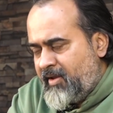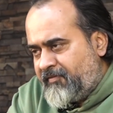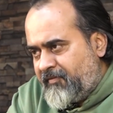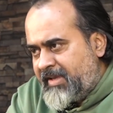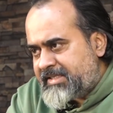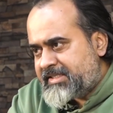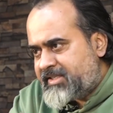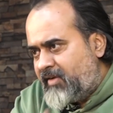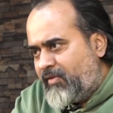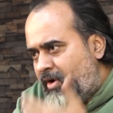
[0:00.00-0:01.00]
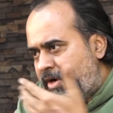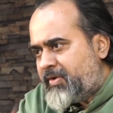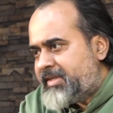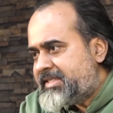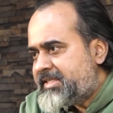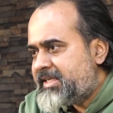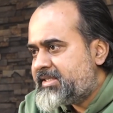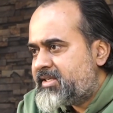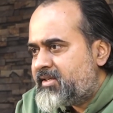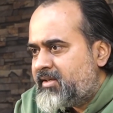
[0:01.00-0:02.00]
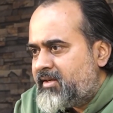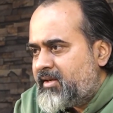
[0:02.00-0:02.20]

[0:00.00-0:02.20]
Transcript: if we still want to insist